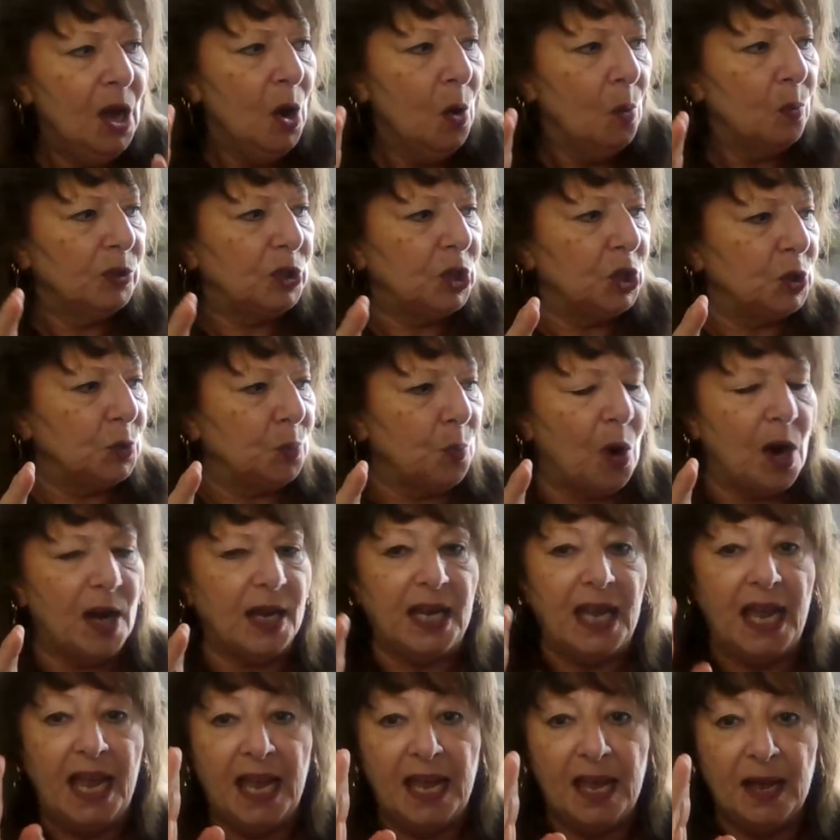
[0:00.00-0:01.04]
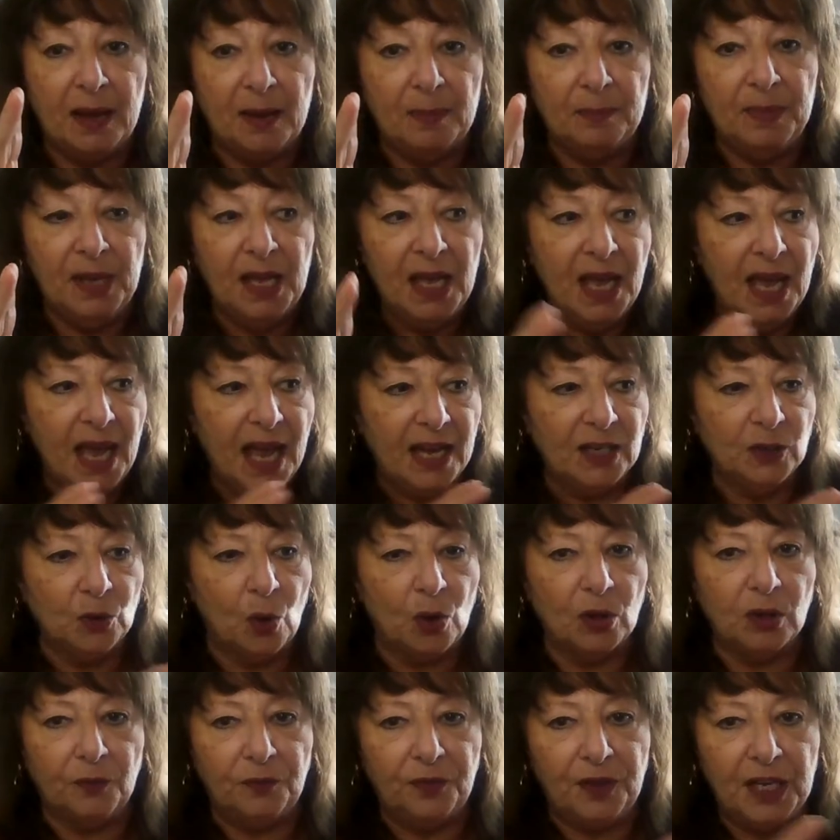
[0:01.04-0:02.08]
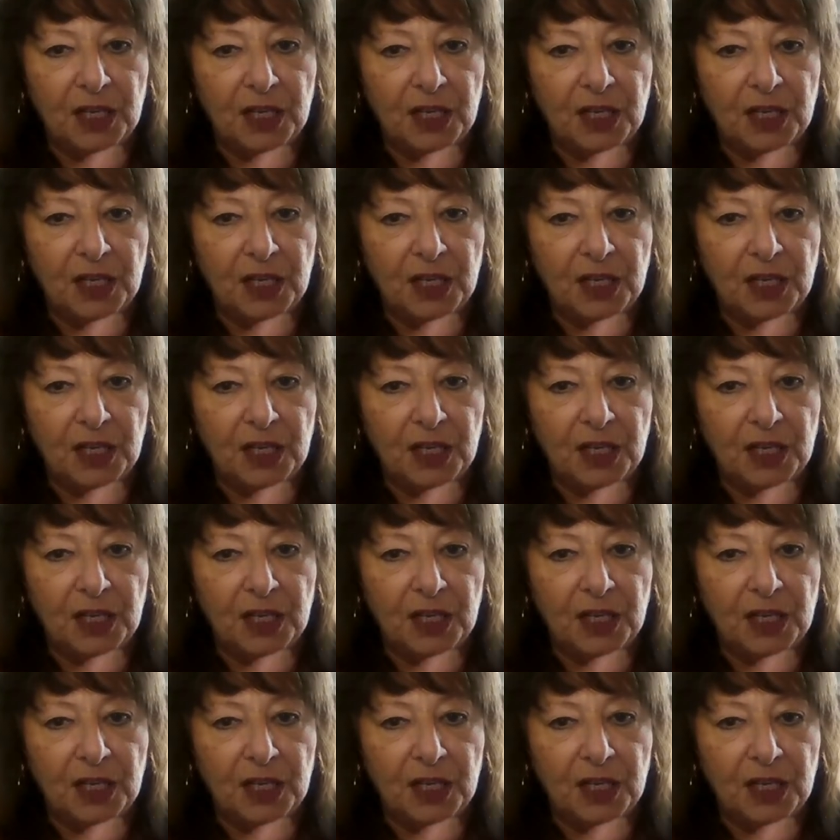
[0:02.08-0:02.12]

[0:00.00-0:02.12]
Which is why him and all of